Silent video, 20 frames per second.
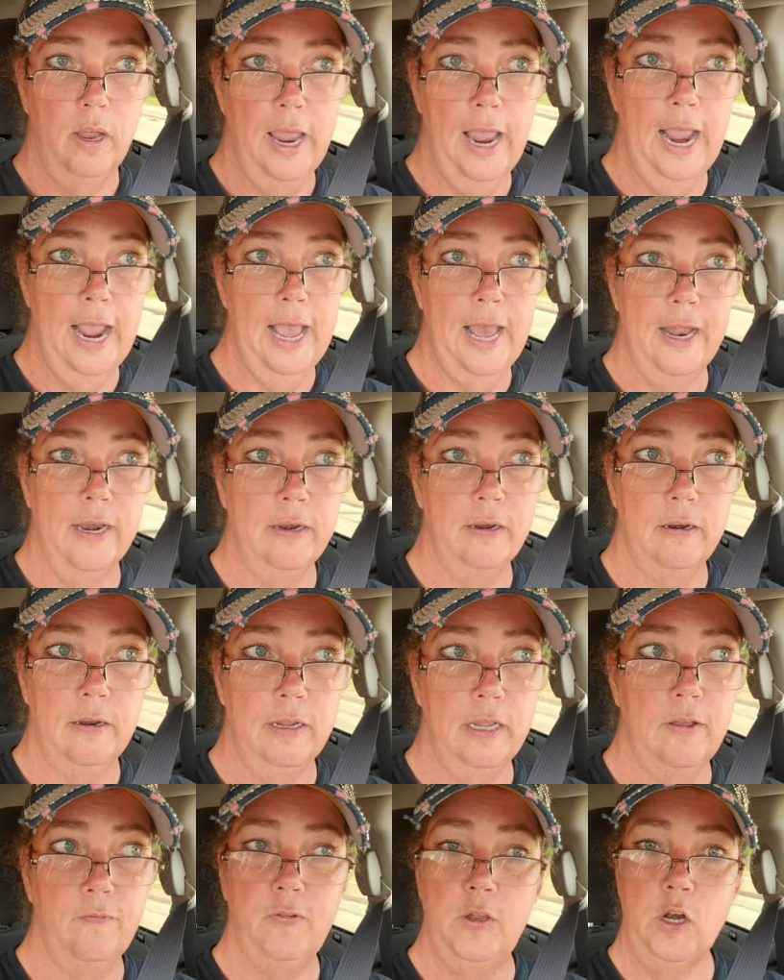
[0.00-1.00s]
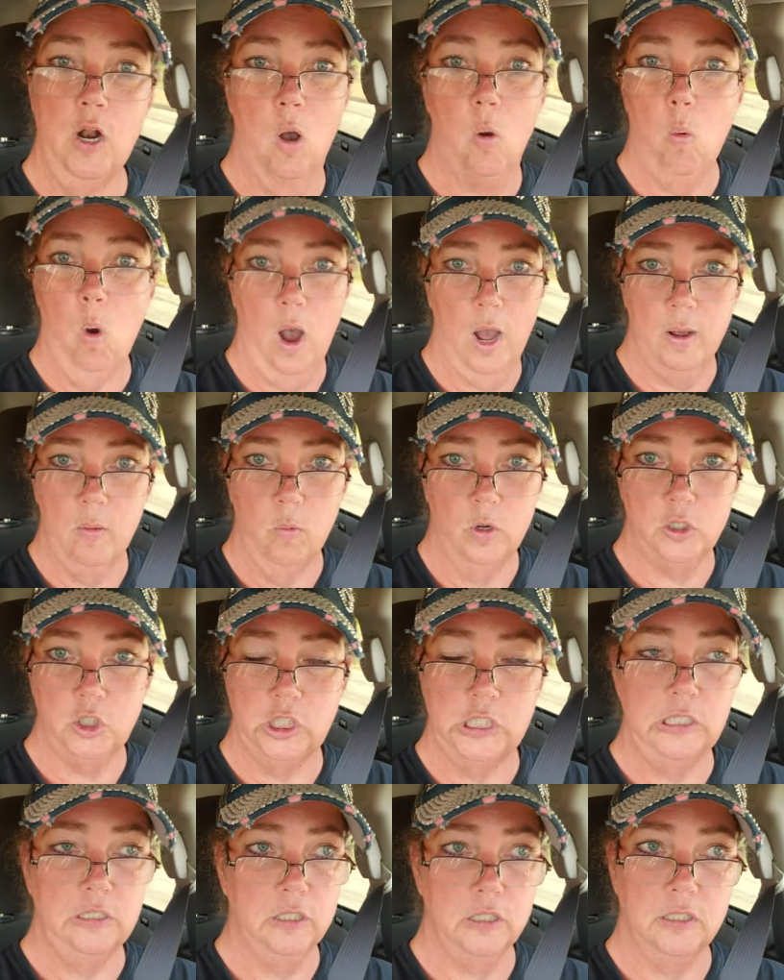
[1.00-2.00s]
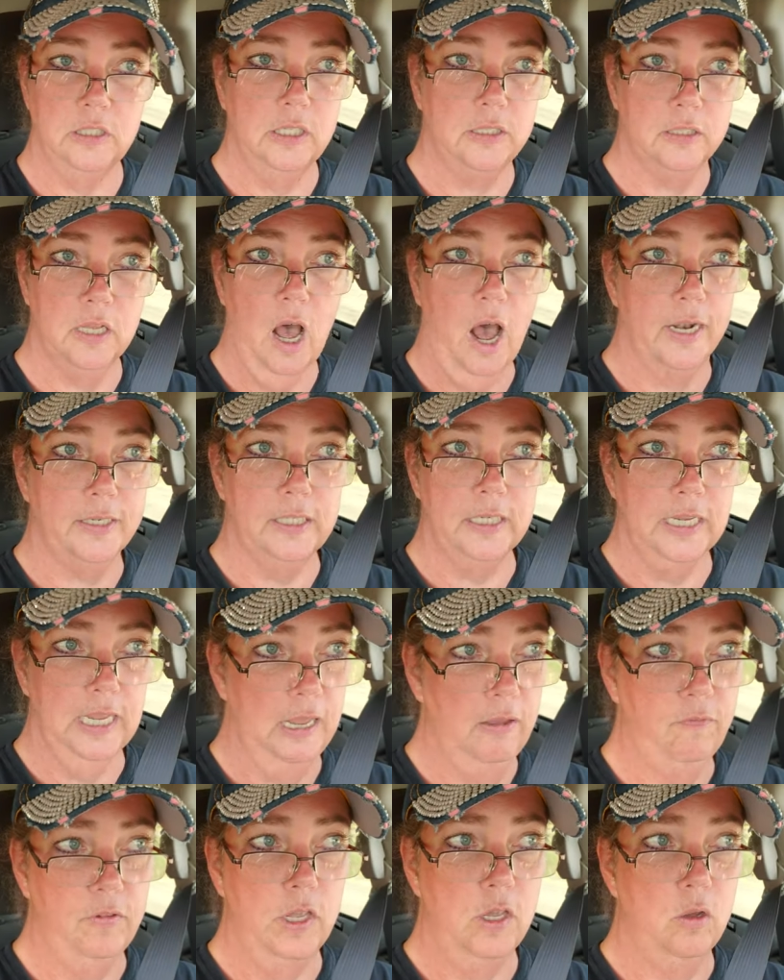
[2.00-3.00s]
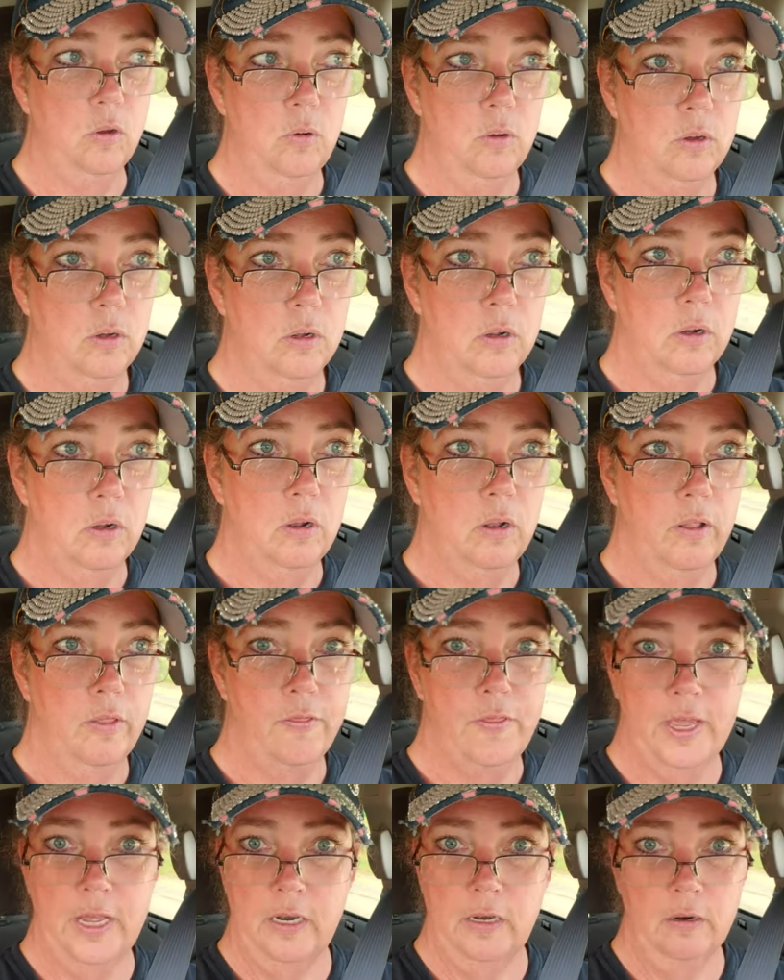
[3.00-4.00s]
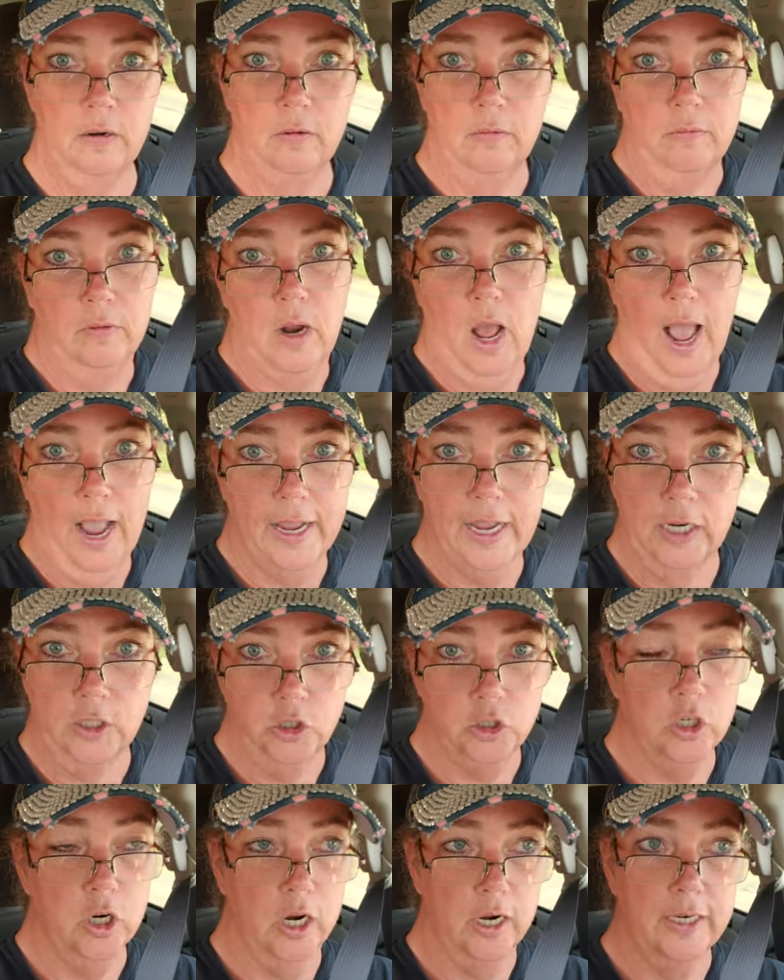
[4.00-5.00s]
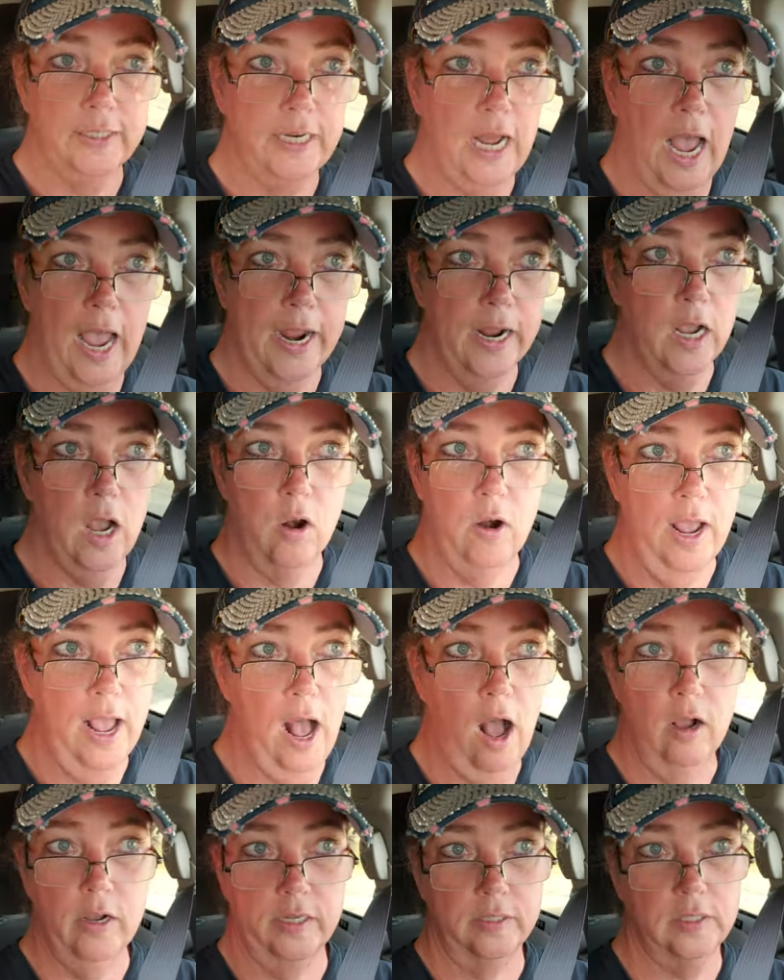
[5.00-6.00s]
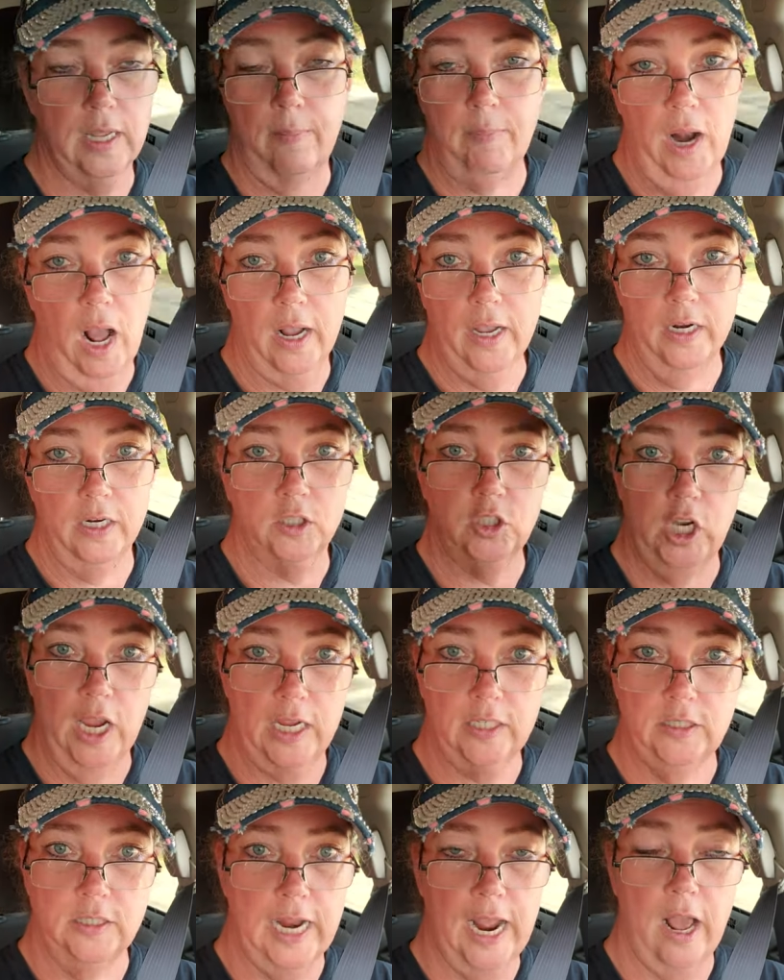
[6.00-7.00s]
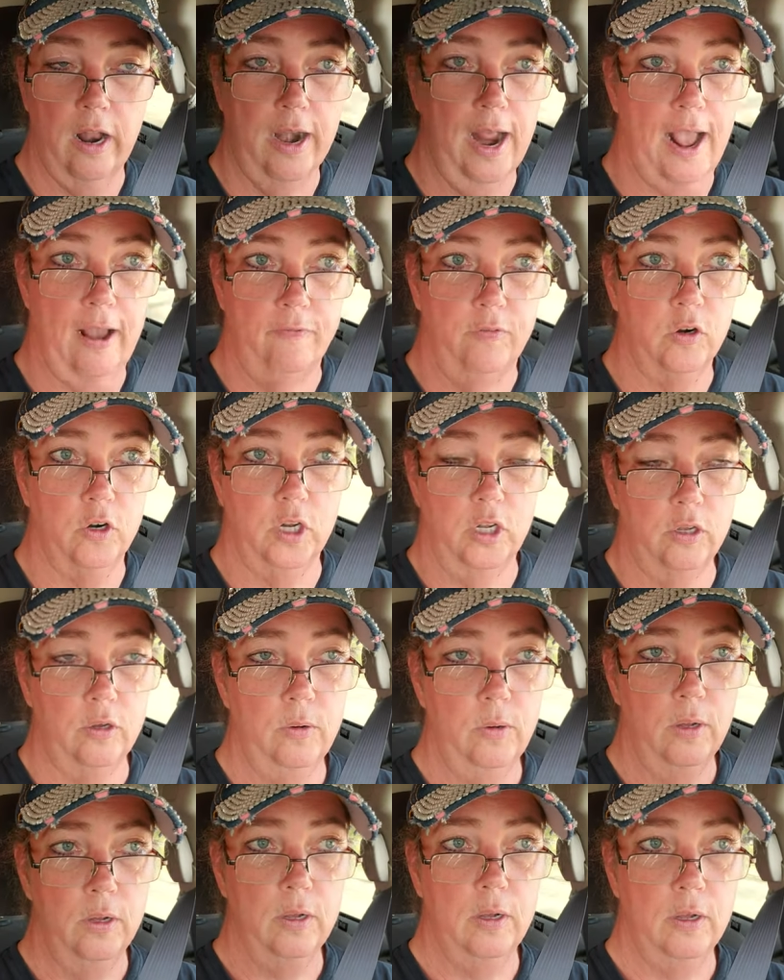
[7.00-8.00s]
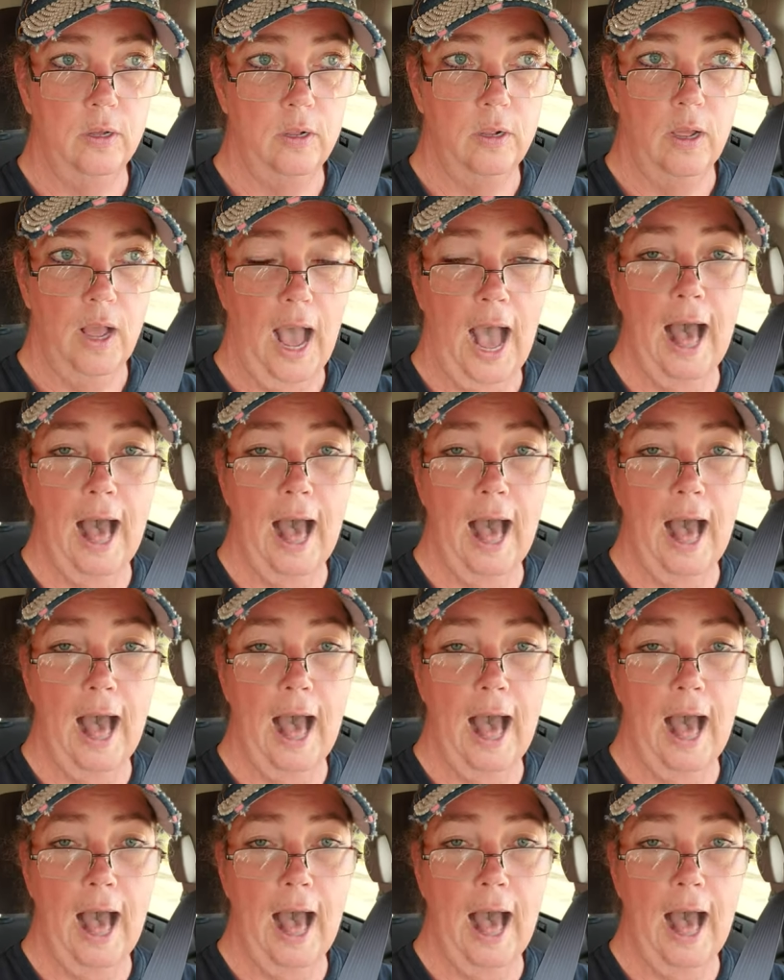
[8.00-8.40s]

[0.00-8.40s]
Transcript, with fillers: And if you don't want what Jesus has got to give you, then I guess you're going to die and go to hell because I'm not going to chase down after you.